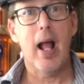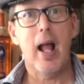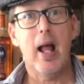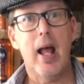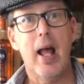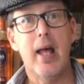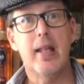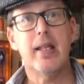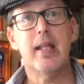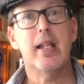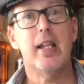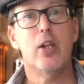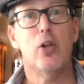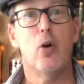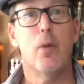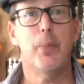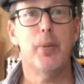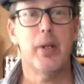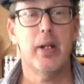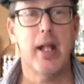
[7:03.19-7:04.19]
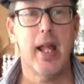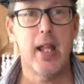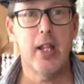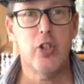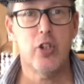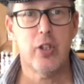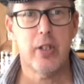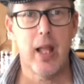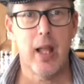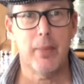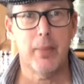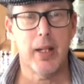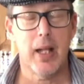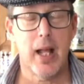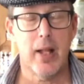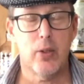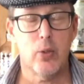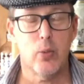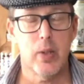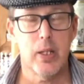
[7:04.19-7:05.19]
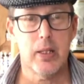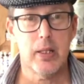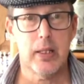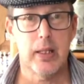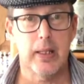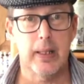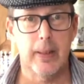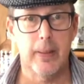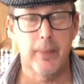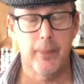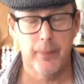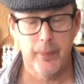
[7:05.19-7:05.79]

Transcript: And then they don't put an age statement on the whiskey.